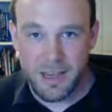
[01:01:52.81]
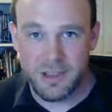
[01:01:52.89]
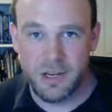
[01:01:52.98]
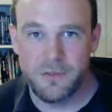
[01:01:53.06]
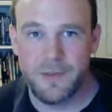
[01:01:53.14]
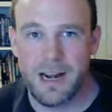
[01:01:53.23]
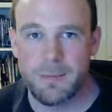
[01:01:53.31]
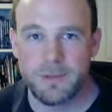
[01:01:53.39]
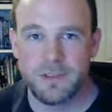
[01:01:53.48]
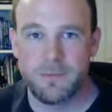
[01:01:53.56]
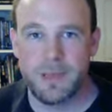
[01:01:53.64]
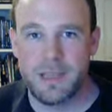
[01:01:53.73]
the
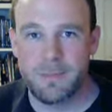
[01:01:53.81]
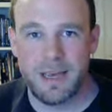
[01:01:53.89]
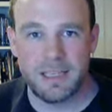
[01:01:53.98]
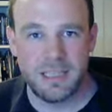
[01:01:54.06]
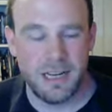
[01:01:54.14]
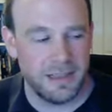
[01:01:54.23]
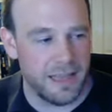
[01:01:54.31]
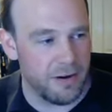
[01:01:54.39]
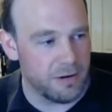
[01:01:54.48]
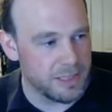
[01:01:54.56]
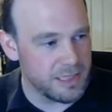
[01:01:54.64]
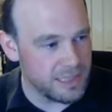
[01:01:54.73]
development of Mythic Bastion, and there
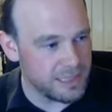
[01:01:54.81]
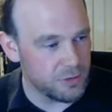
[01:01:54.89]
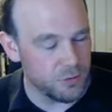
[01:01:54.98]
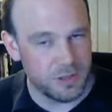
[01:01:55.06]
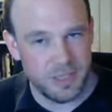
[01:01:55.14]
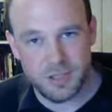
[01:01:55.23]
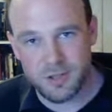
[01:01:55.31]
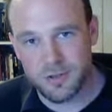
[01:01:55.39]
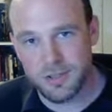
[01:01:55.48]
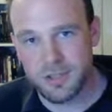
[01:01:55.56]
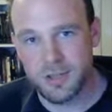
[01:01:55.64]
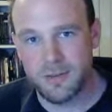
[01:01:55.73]
is a
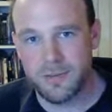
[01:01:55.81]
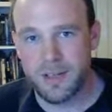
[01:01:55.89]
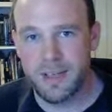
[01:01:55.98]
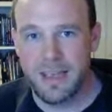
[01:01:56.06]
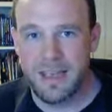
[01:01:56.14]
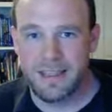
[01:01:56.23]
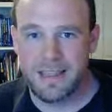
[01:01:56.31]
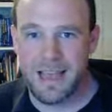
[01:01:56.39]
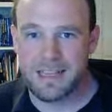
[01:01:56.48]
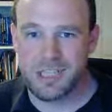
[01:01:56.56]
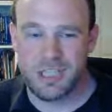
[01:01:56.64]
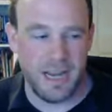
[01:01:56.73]
Discord, server that
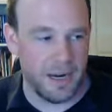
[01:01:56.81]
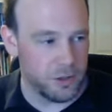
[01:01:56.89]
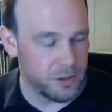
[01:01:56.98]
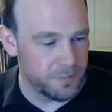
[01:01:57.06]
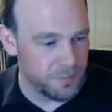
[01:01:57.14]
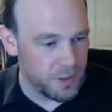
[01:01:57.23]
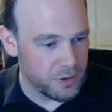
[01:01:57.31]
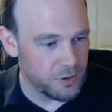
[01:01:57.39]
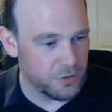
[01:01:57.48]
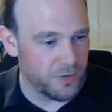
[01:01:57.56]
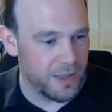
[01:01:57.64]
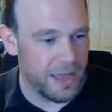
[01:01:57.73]
has a channel
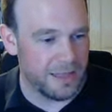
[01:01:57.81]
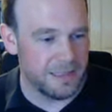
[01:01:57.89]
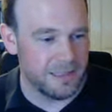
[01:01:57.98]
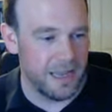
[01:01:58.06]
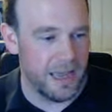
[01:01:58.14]
just for that.